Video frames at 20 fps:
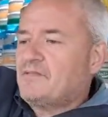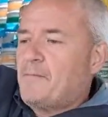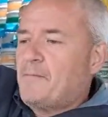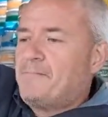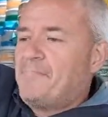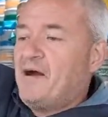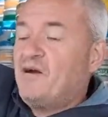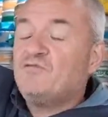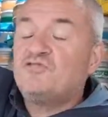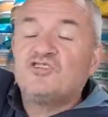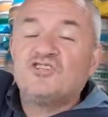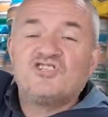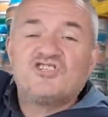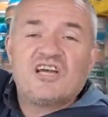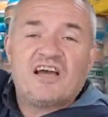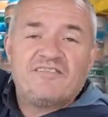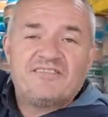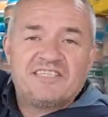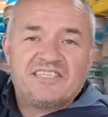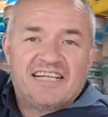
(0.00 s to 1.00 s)
Belgian
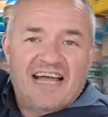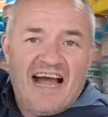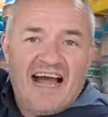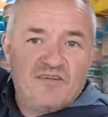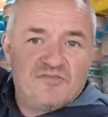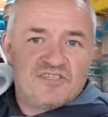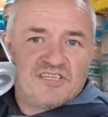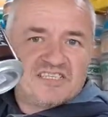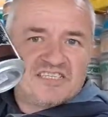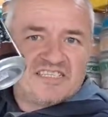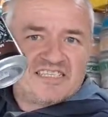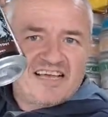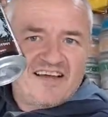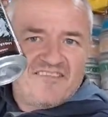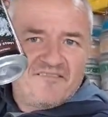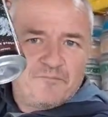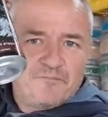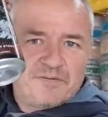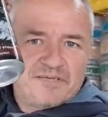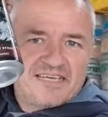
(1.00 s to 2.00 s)
cherry stout,
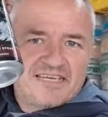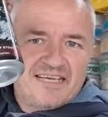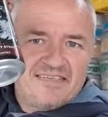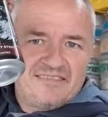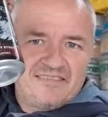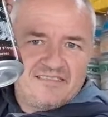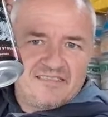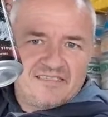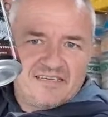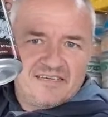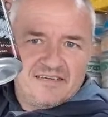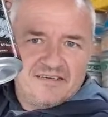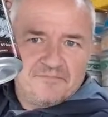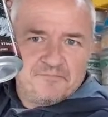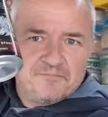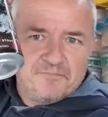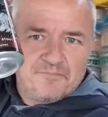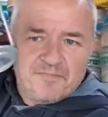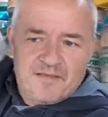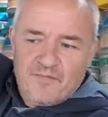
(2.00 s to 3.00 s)
7%.
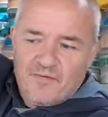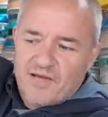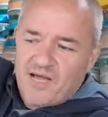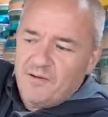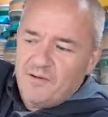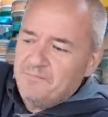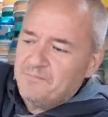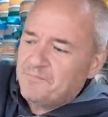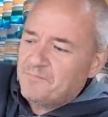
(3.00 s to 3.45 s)
Here we go.